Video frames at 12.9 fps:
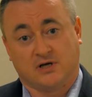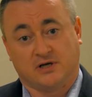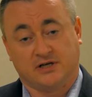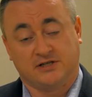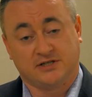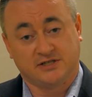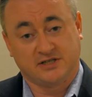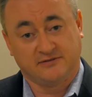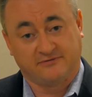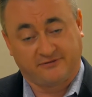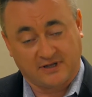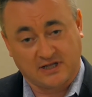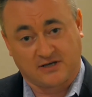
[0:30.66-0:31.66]
ECT
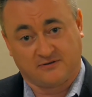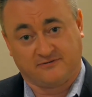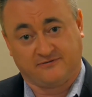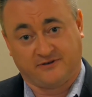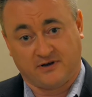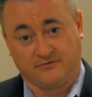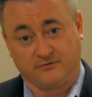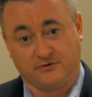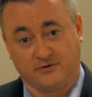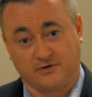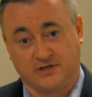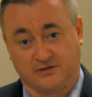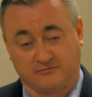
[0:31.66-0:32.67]
fell out of
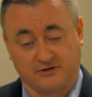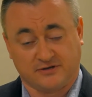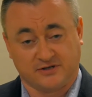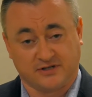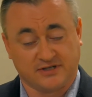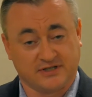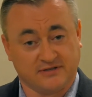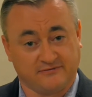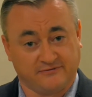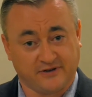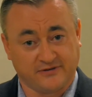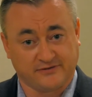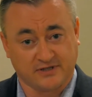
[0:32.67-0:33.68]
favor in around the
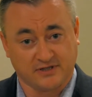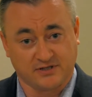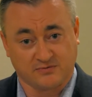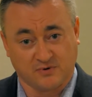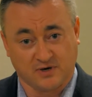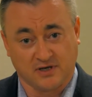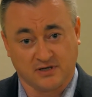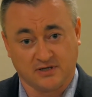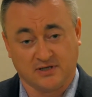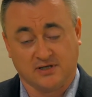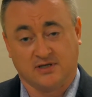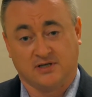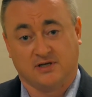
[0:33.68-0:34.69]
1950s when
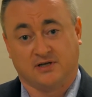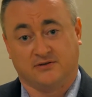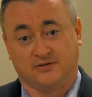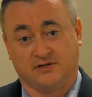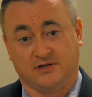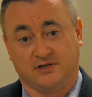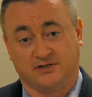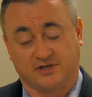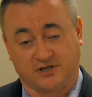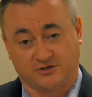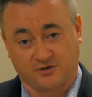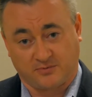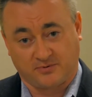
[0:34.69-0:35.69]
the
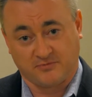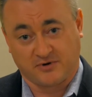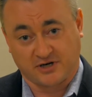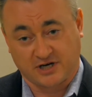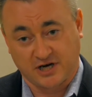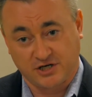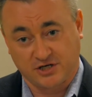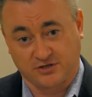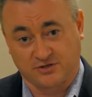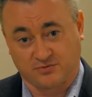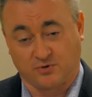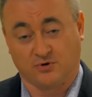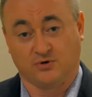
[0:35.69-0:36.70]
psychotropic
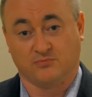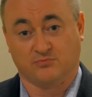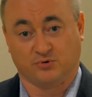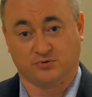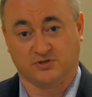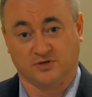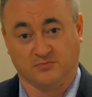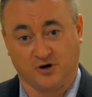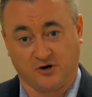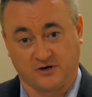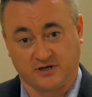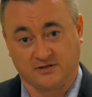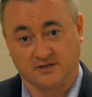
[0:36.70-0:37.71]
medications were brought to
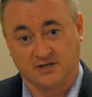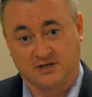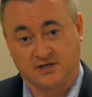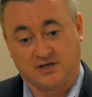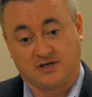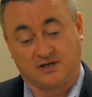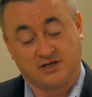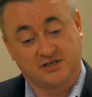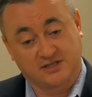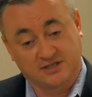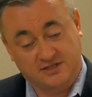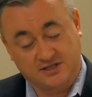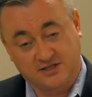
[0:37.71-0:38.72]
market.
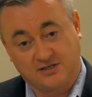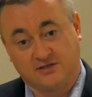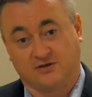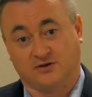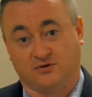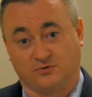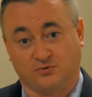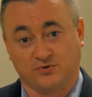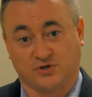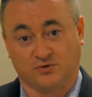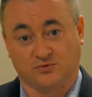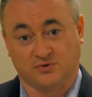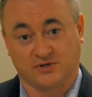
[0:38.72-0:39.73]
ECT
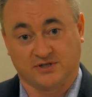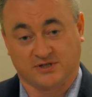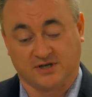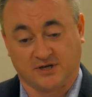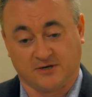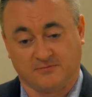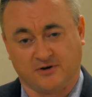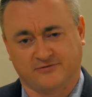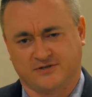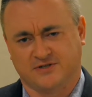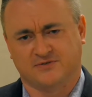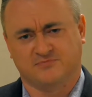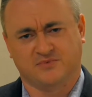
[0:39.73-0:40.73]
also was
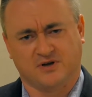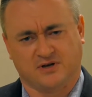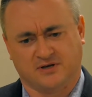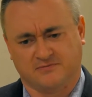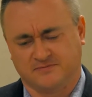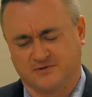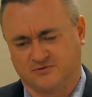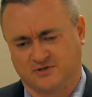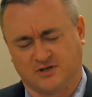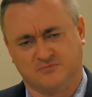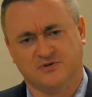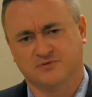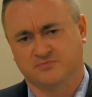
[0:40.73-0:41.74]
oftentimes, there was a
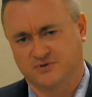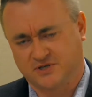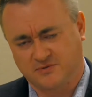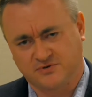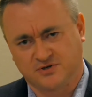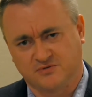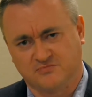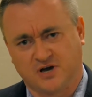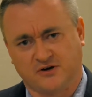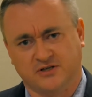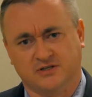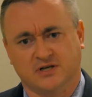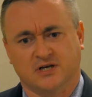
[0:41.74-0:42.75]
lot of misperception
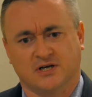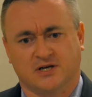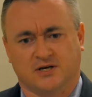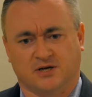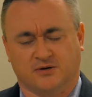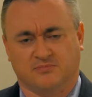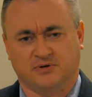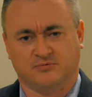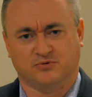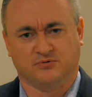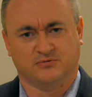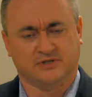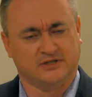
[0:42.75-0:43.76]
about it.
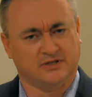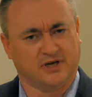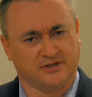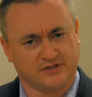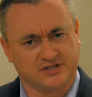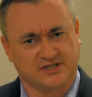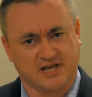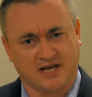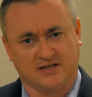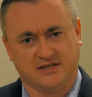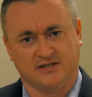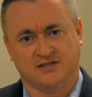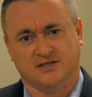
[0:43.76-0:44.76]
People didn't
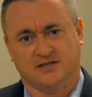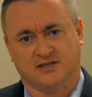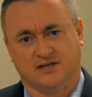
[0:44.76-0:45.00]
understand it.